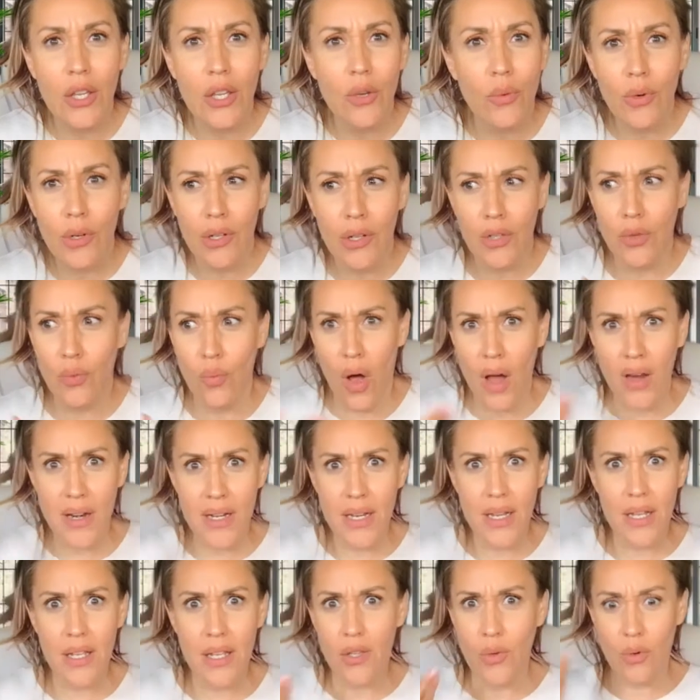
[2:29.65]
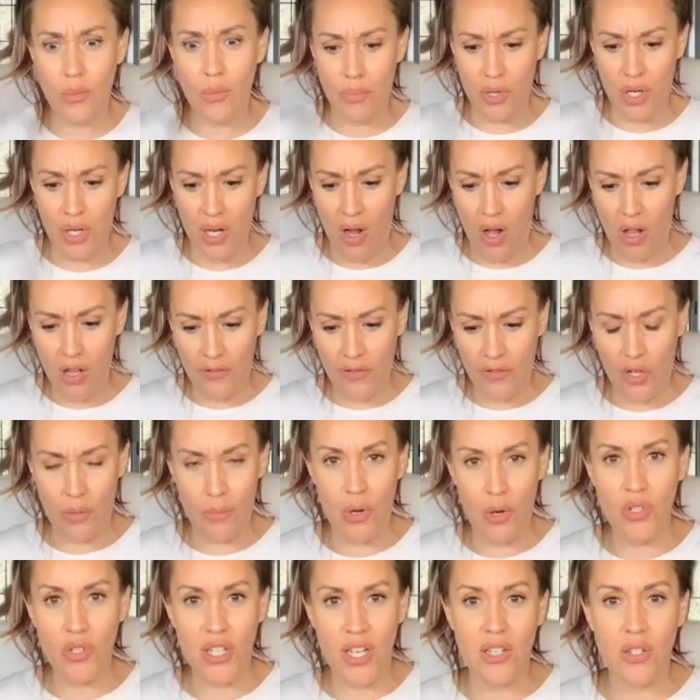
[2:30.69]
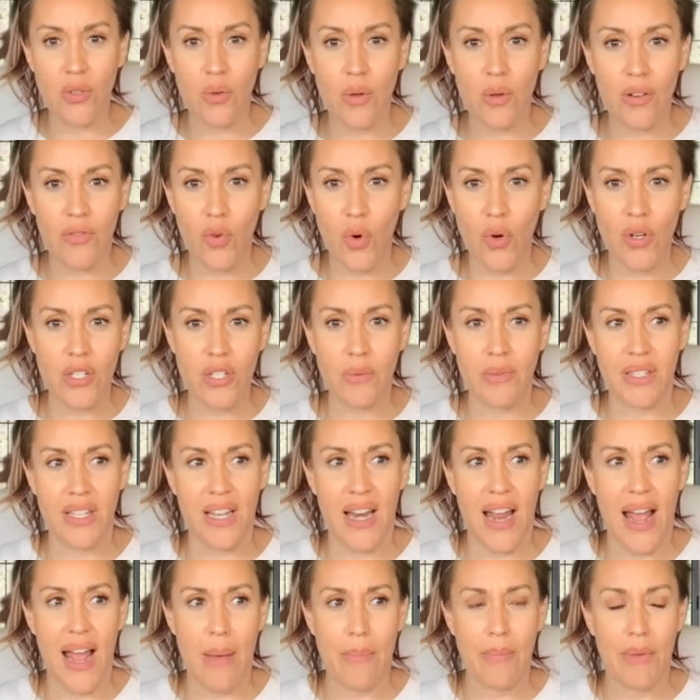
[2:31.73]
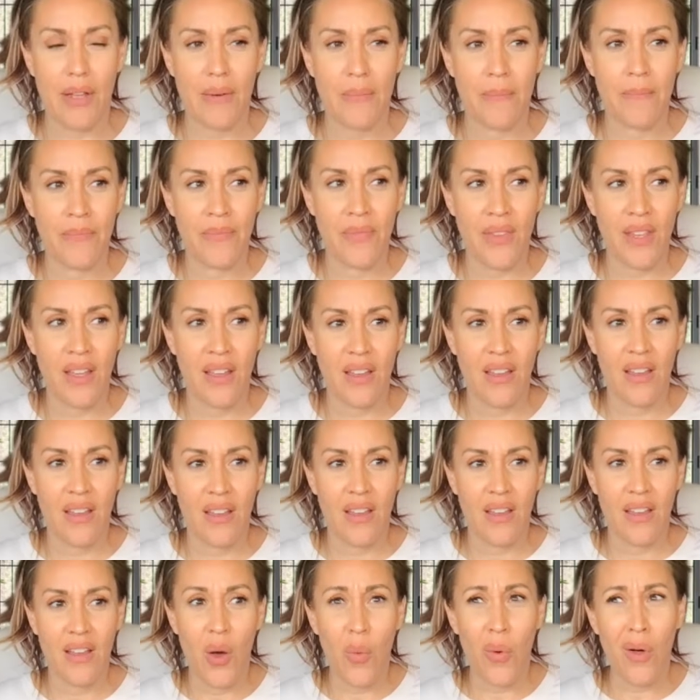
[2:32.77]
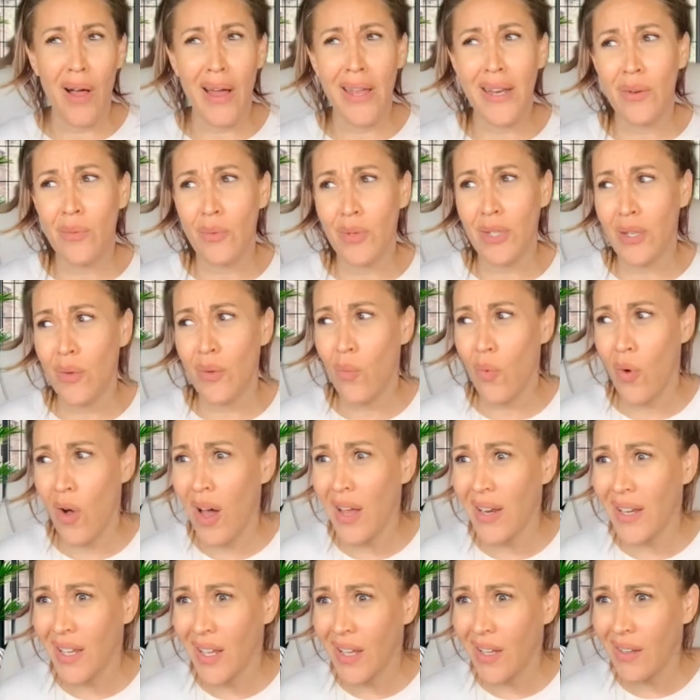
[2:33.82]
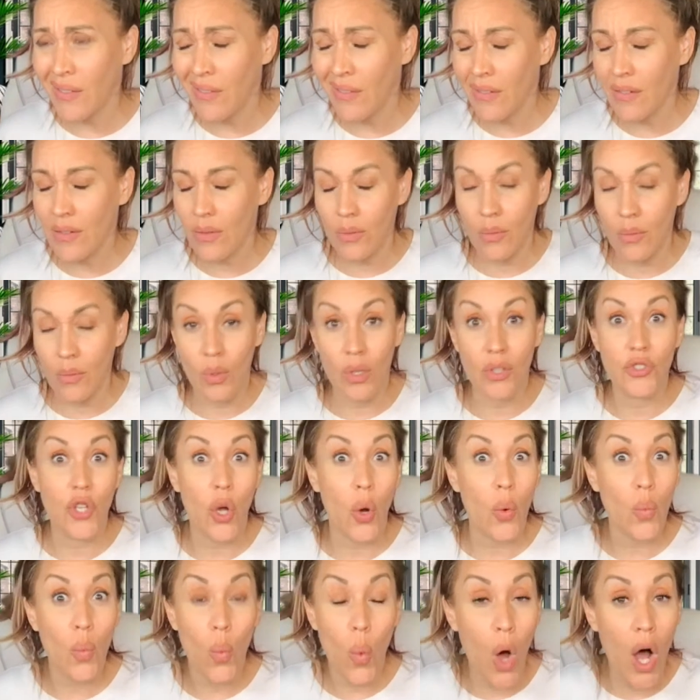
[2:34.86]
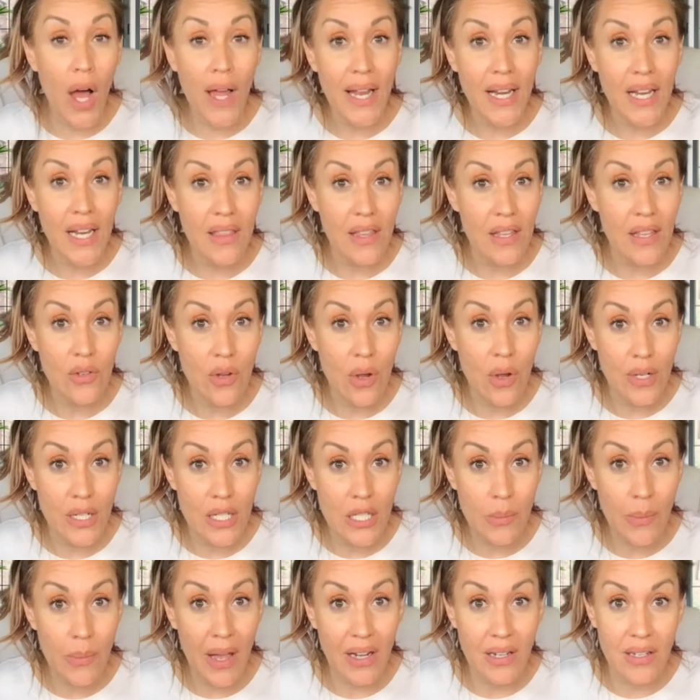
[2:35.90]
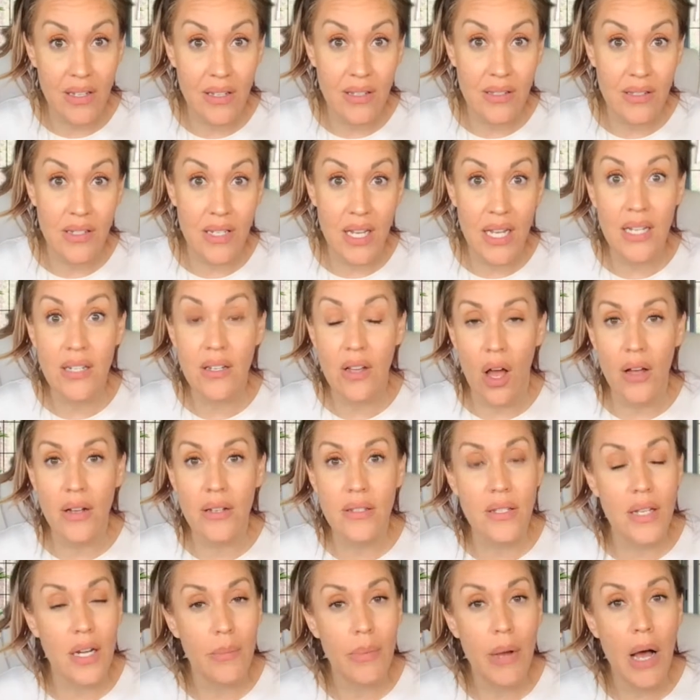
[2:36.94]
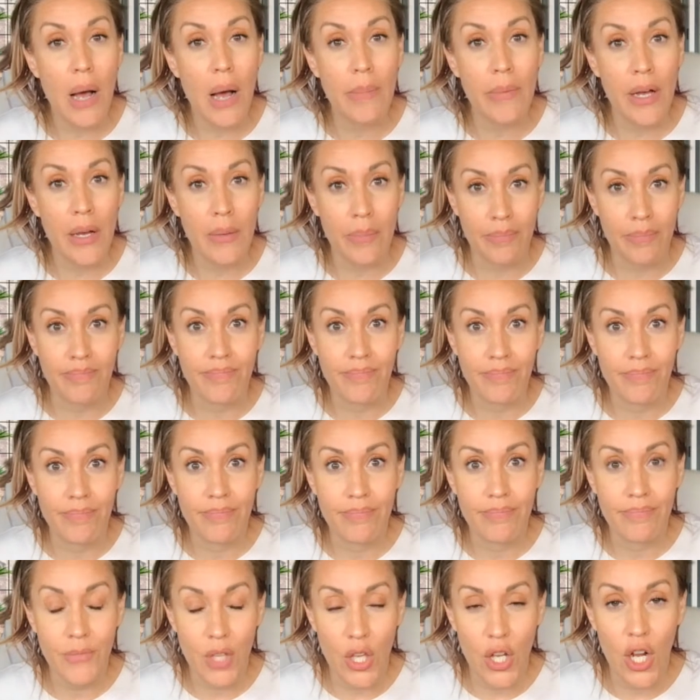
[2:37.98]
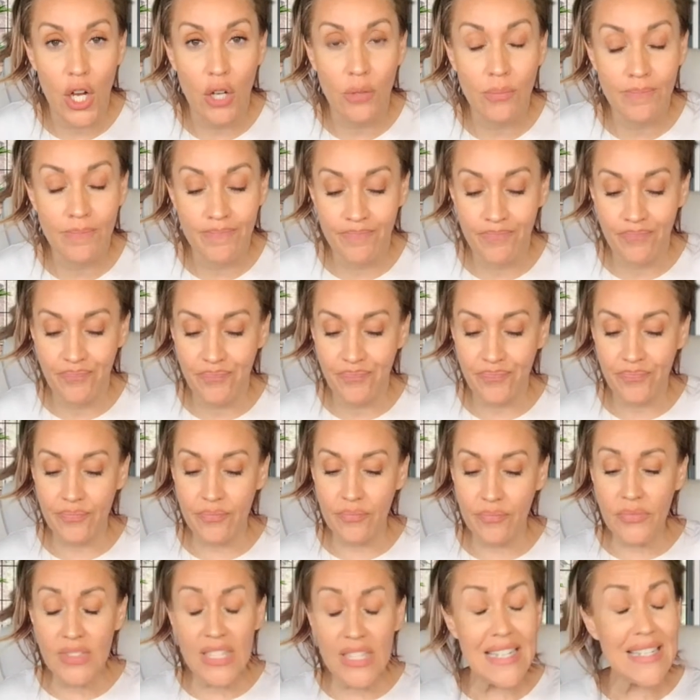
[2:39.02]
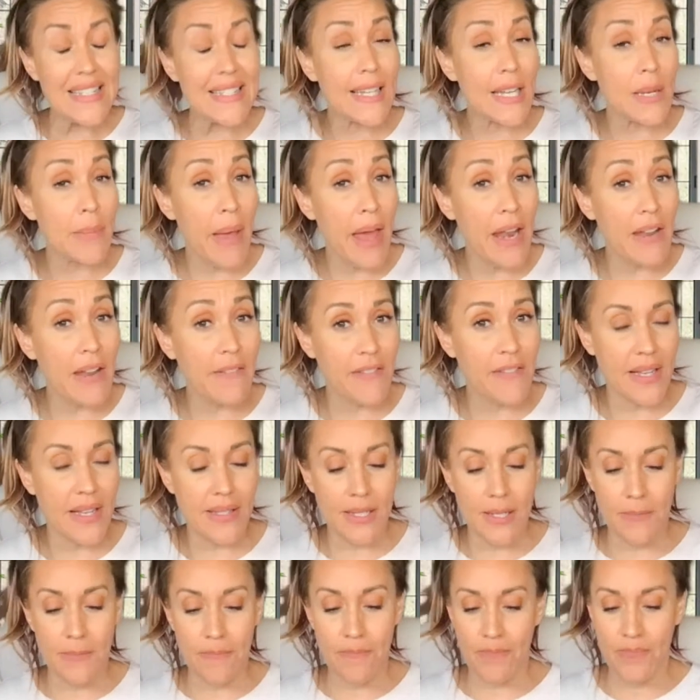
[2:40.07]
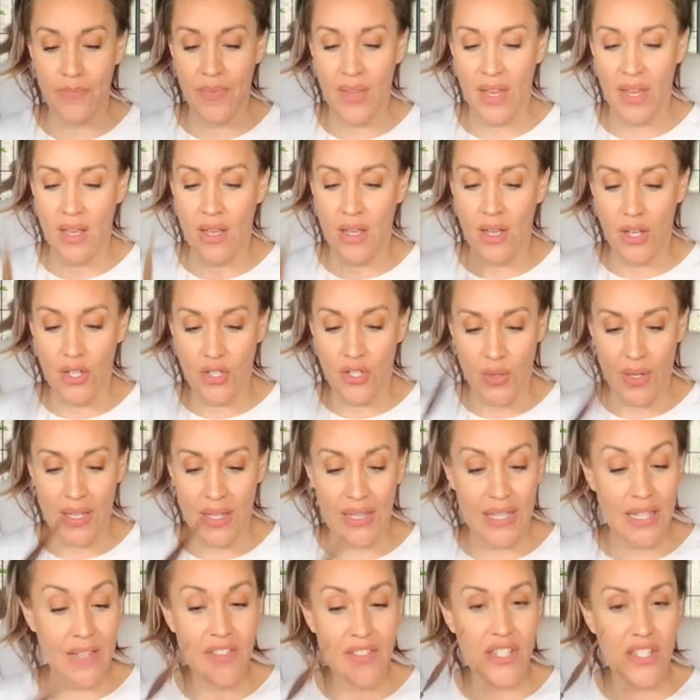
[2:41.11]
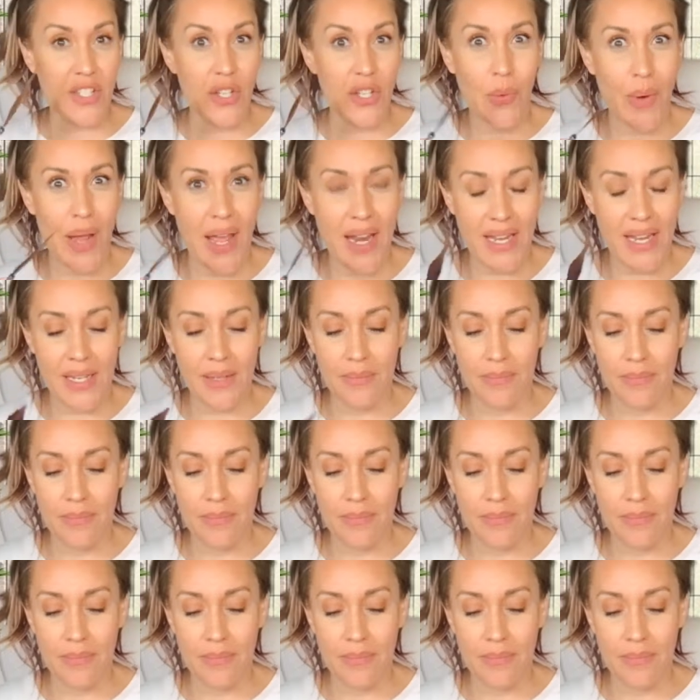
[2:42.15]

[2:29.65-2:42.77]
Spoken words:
You wanted it, you were putting all of your emotion into it. Of course it was going to happen. Well, I didn't really want it. Well, don't want anything you don't expect because ding dong, it's going to pop up, you know, it's going to manifest. So I love this already.